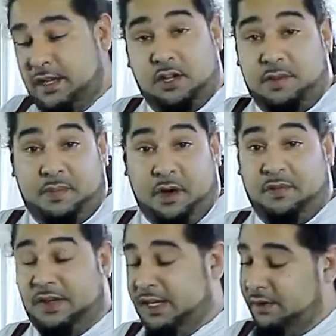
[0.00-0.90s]
They're going to be
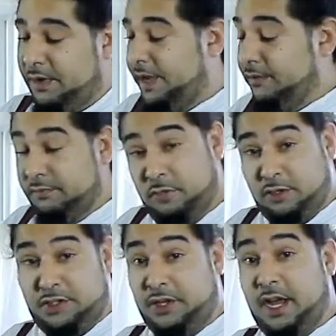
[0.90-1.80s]
perfect anyway. We're
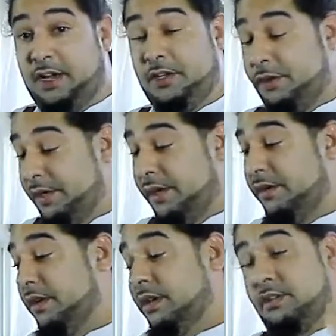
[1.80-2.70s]
going to show you how you do it
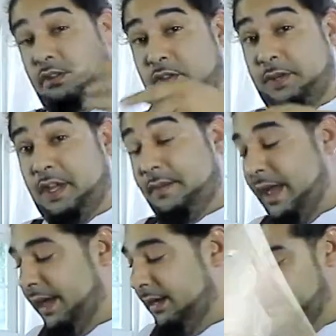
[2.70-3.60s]
though as soon as we come back.